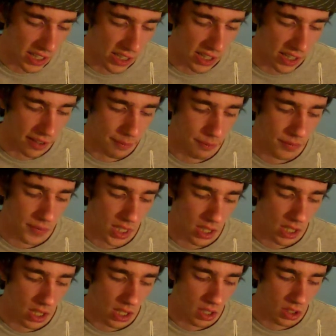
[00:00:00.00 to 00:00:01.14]
Yeah.
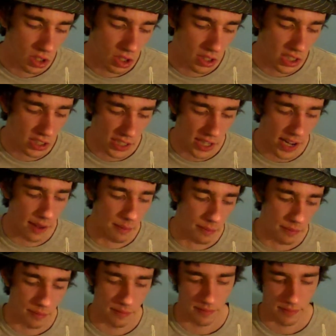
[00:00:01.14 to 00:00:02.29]
So this game,
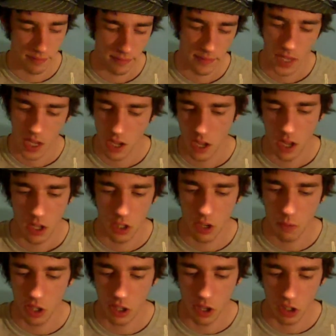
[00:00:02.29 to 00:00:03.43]
in
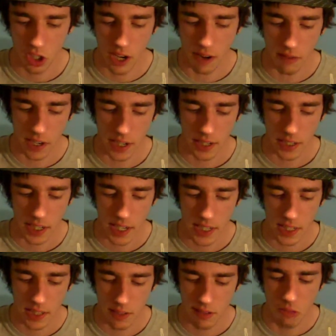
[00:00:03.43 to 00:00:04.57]
terms of longevity, it
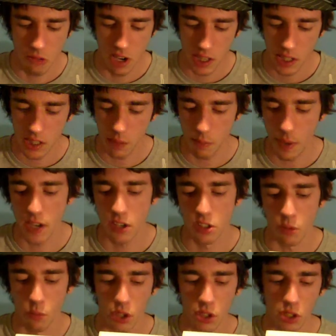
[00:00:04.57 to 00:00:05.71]
really
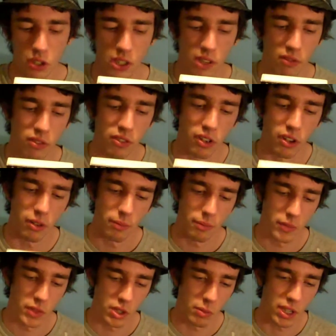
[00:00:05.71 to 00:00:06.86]
depends on what you're looking for,
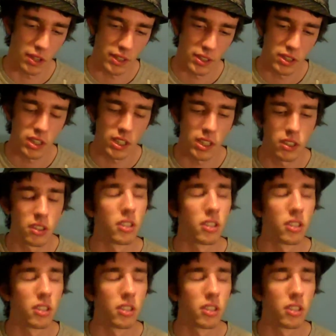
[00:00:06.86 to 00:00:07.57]
to be honest.